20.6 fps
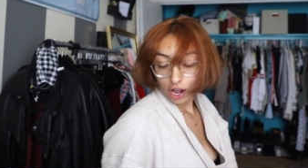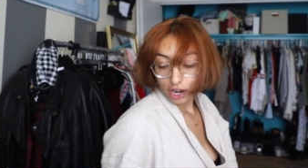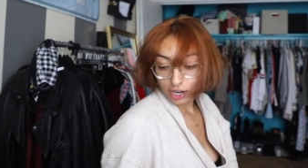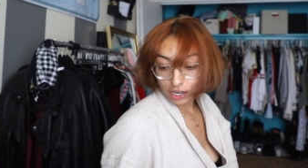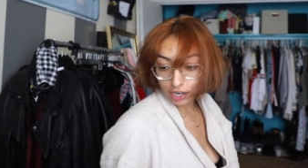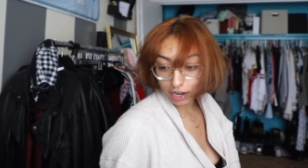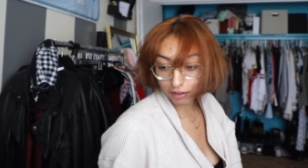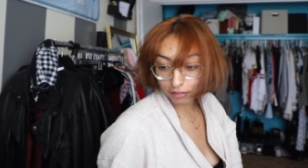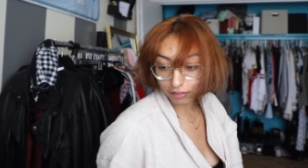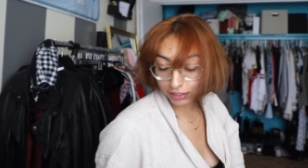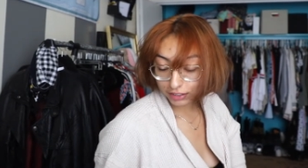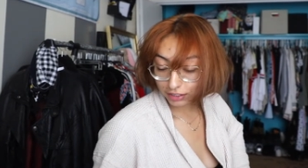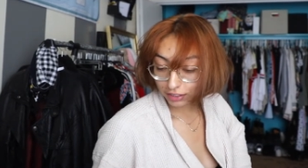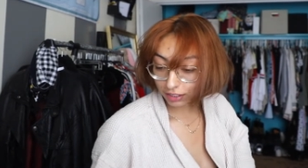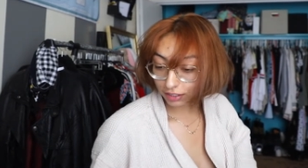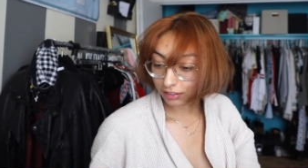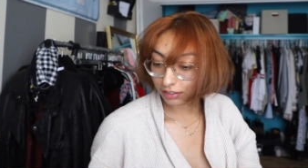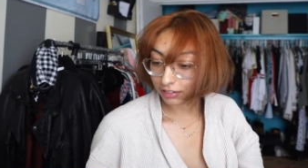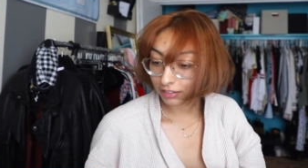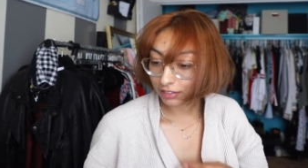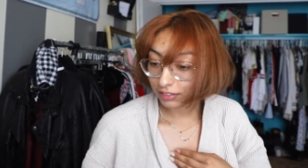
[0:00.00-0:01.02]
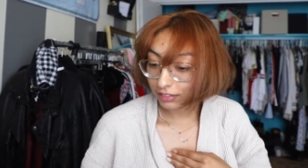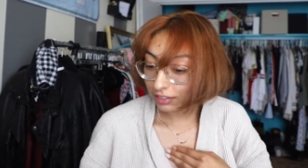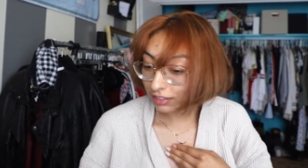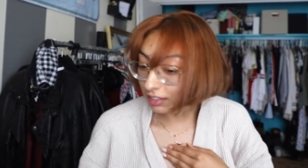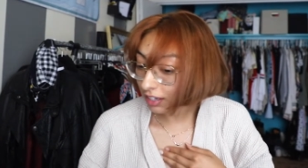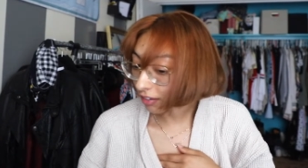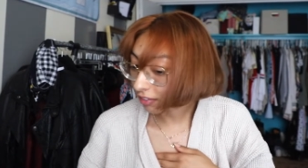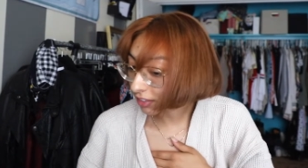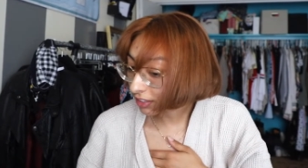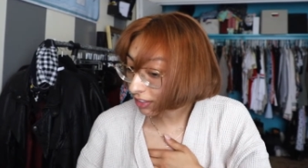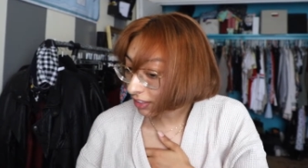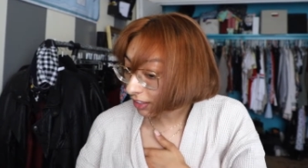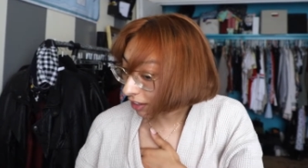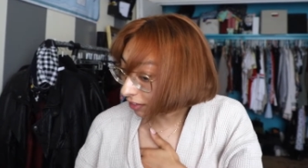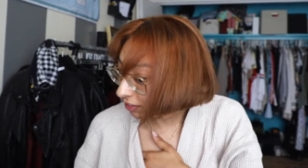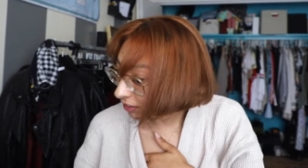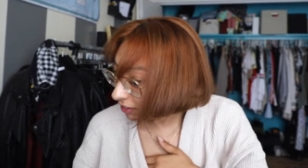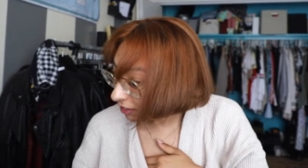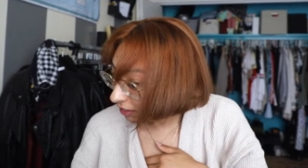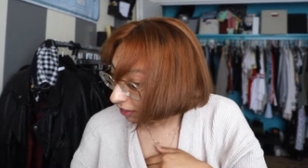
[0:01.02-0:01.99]
love it. Love it,
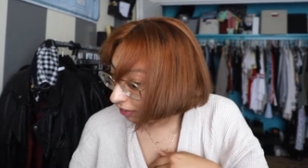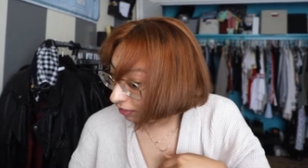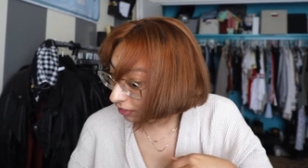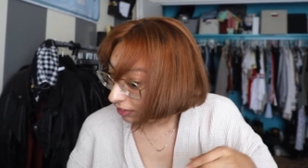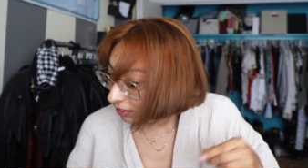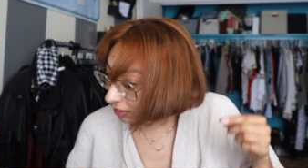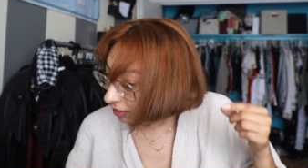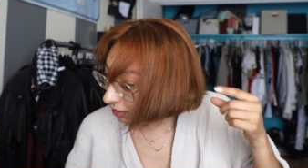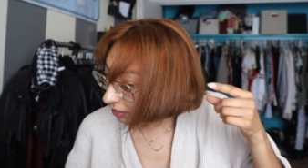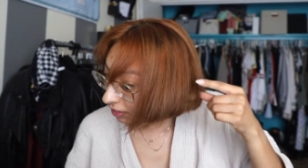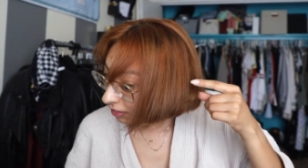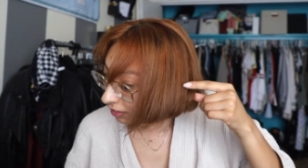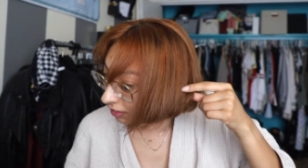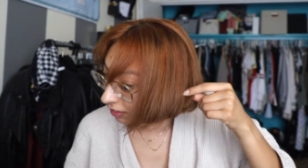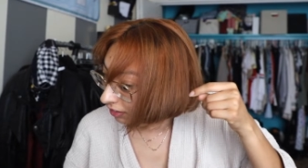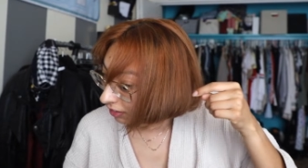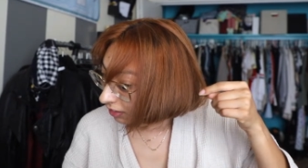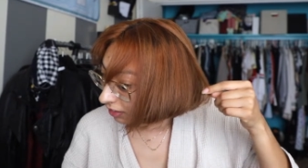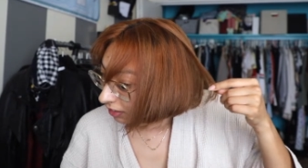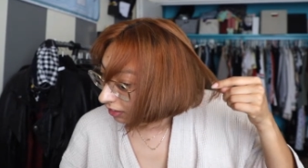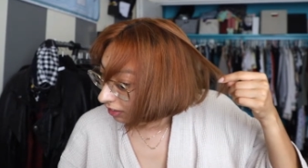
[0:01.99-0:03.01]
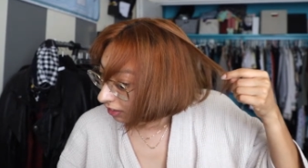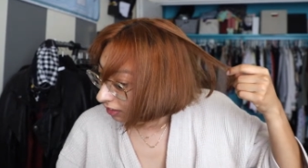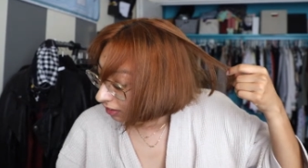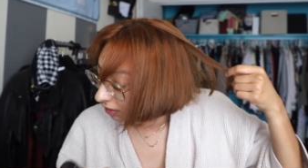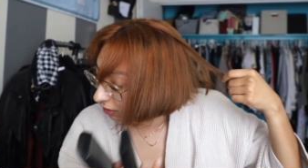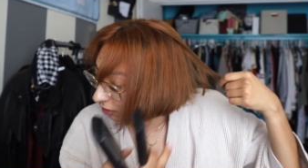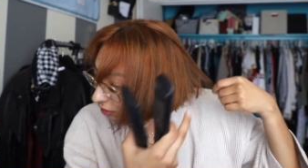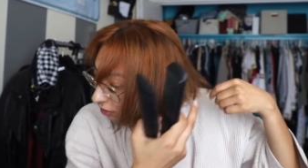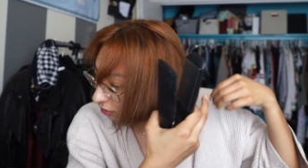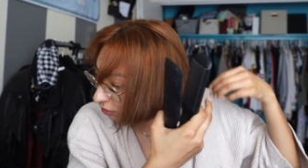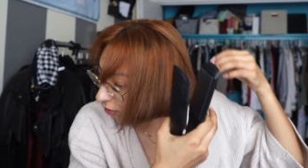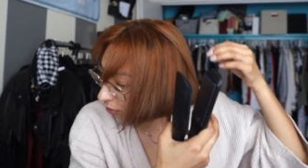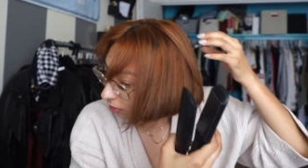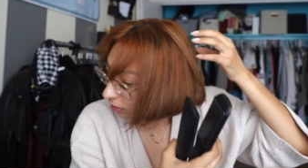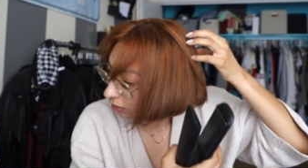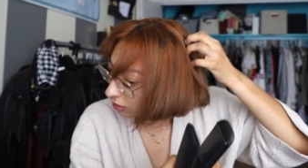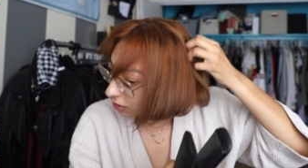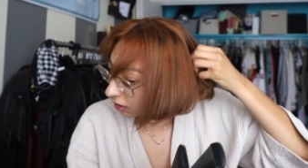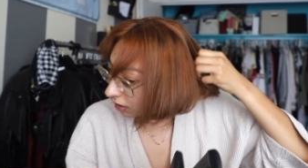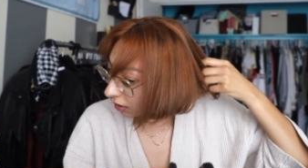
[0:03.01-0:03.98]
love it, love it. There's so
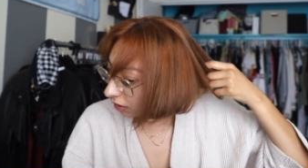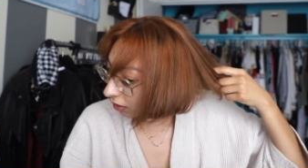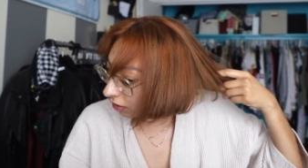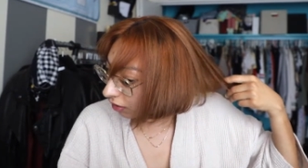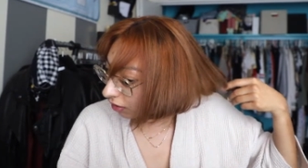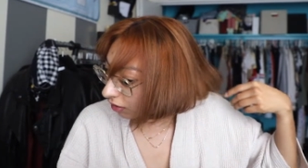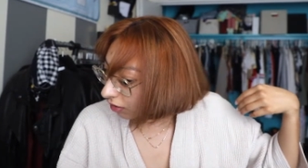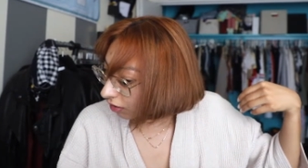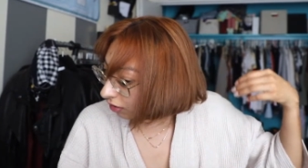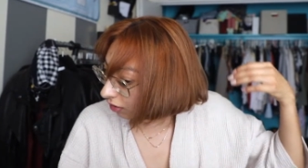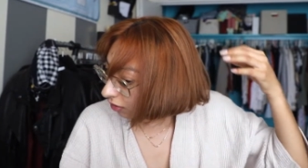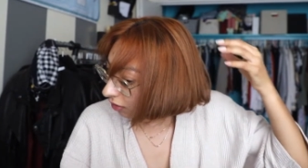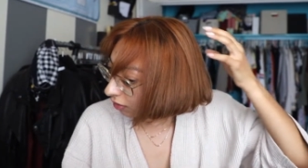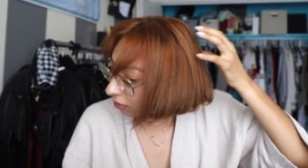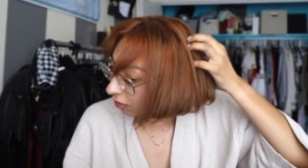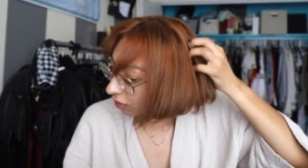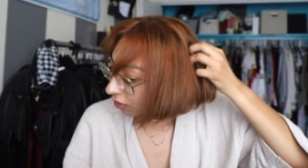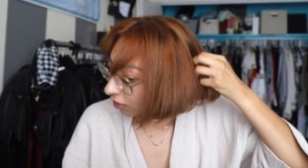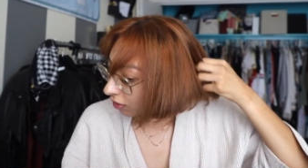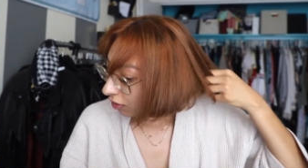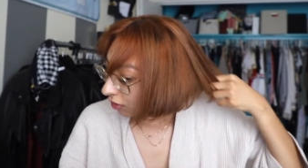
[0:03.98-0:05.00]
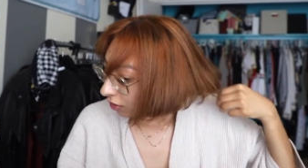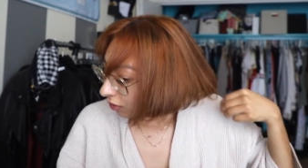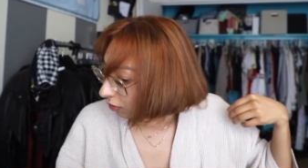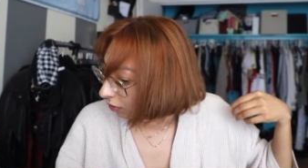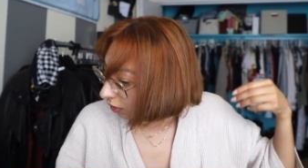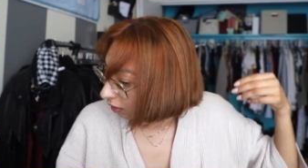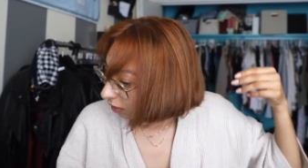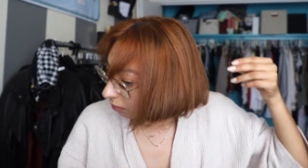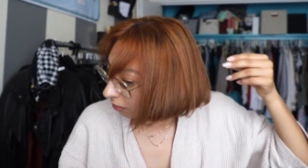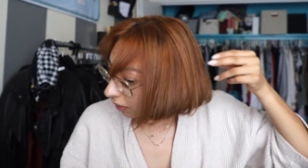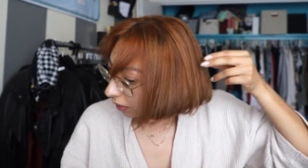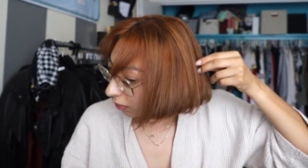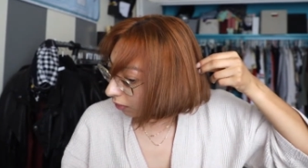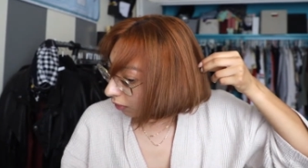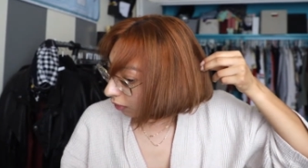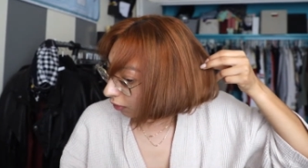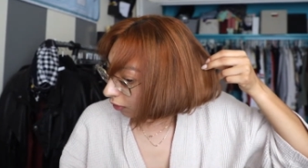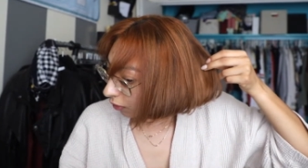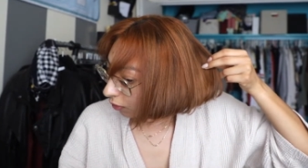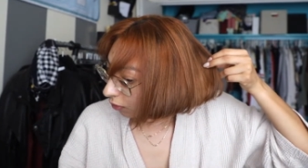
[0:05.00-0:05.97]
much hair in my
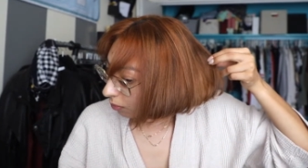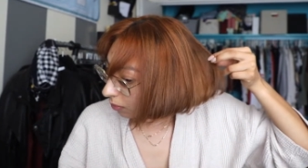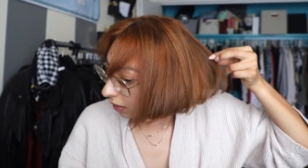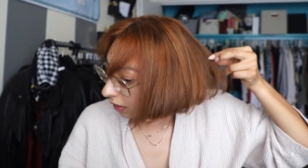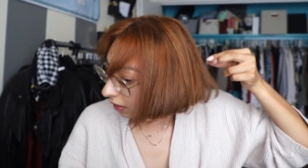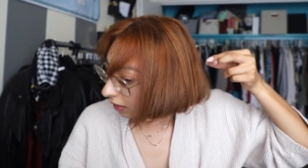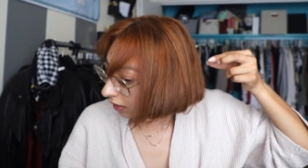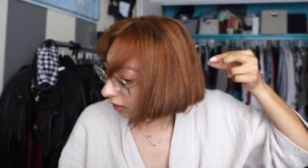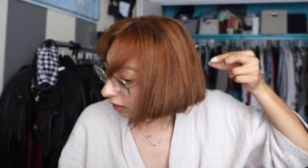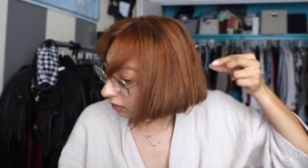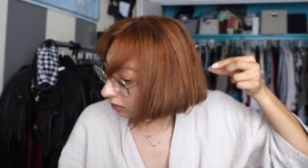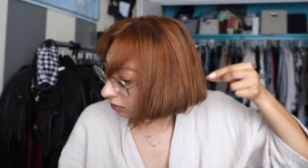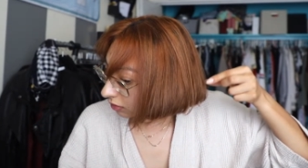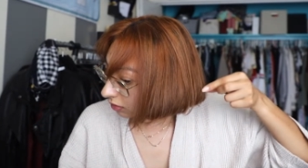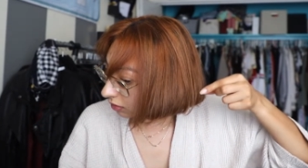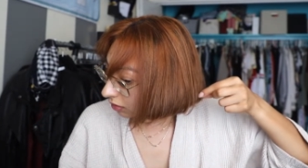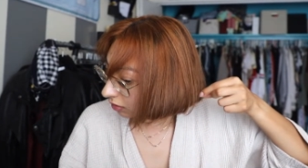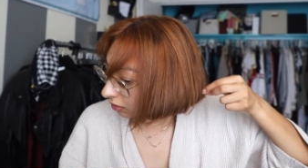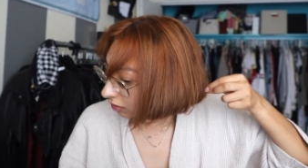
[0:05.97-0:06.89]
robe and